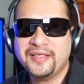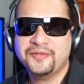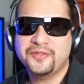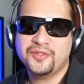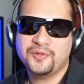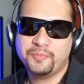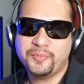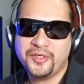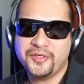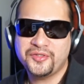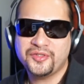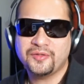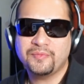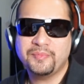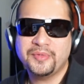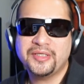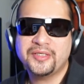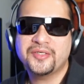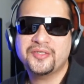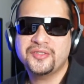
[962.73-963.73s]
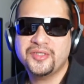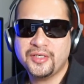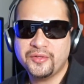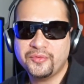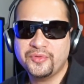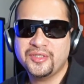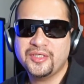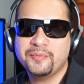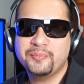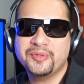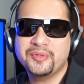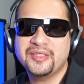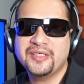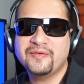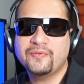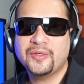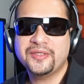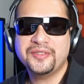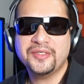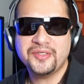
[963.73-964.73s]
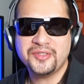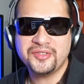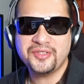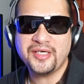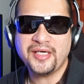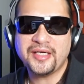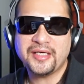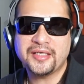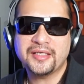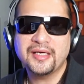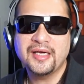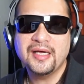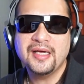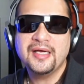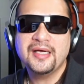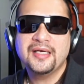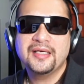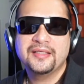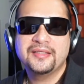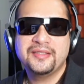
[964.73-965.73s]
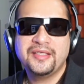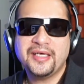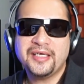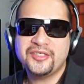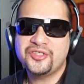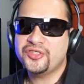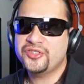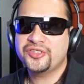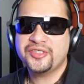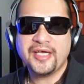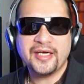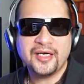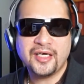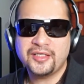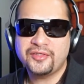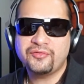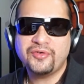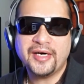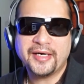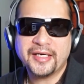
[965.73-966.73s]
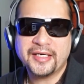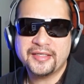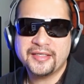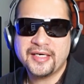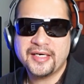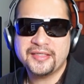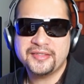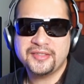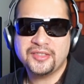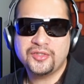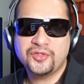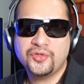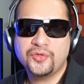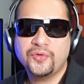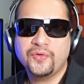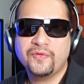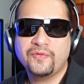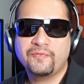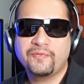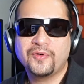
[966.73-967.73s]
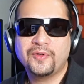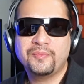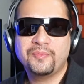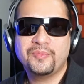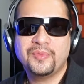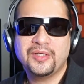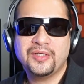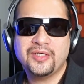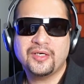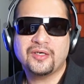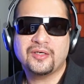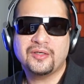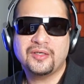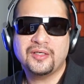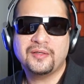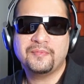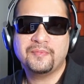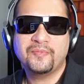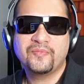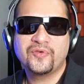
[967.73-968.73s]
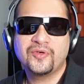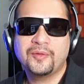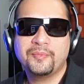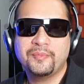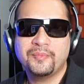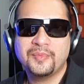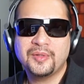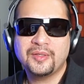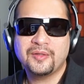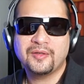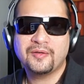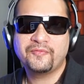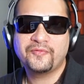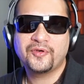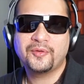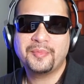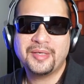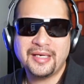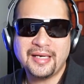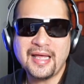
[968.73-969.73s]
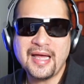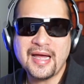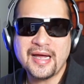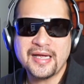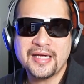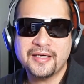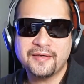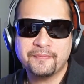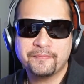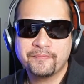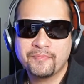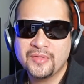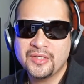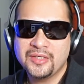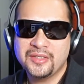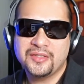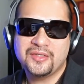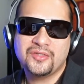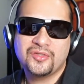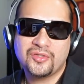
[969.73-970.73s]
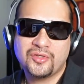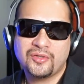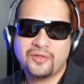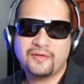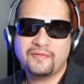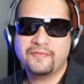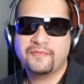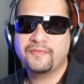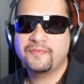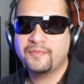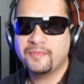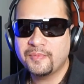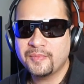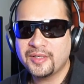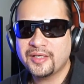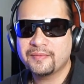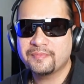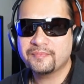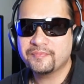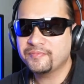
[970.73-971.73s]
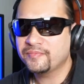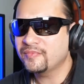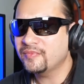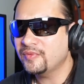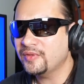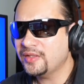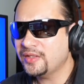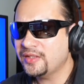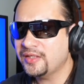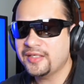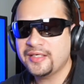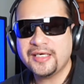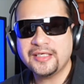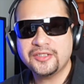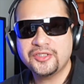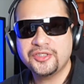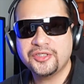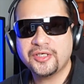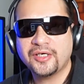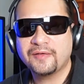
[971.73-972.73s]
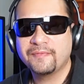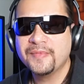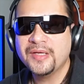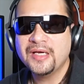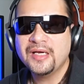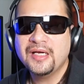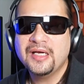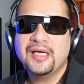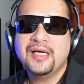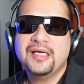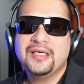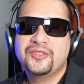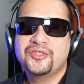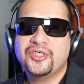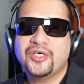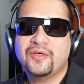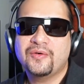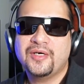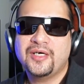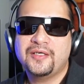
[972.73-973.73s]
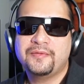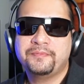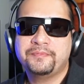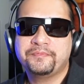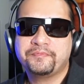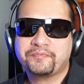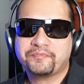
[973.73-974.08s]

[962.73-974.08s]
this person because they really believe what they're saying. They just cannot recognize the truth from from a lie, in a nutshell. So